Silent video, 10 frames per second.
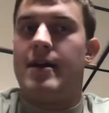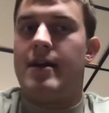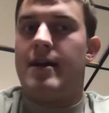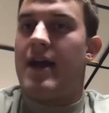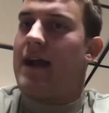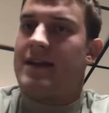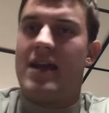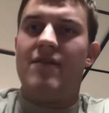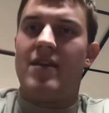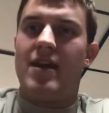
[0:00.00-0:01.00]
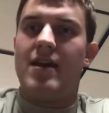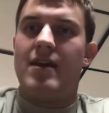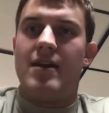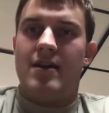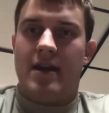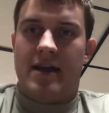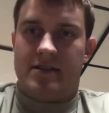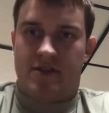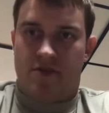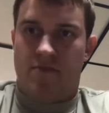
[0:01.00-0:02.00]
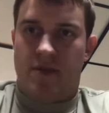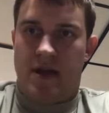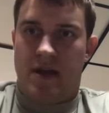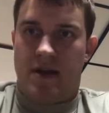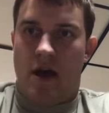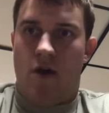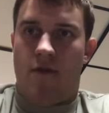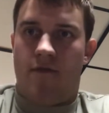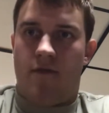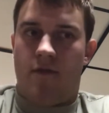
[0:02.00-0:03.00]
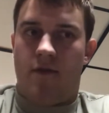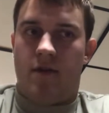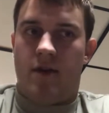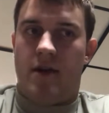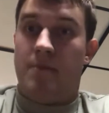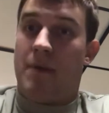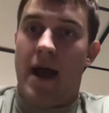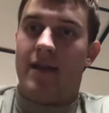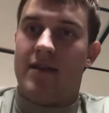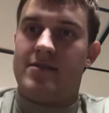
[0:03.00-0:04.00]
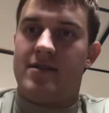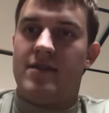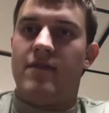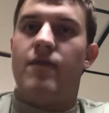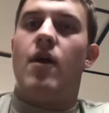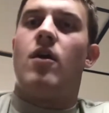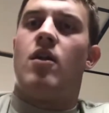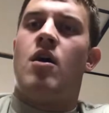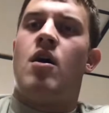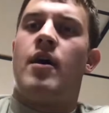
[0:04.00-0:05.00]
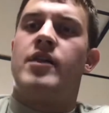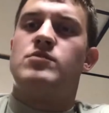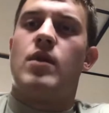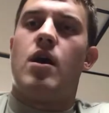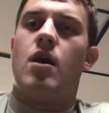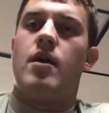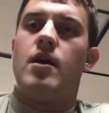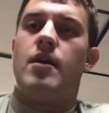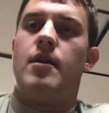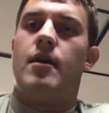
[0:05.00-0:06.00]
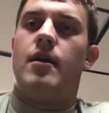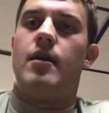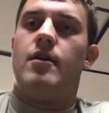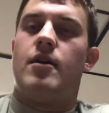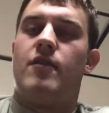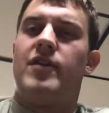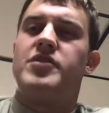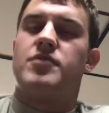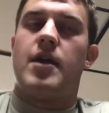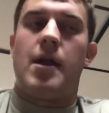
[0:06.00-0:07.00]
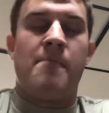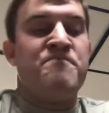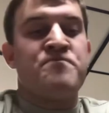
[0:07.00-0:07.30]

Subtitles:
activity, as it should be now for pilots, as far along as we are in our flight training.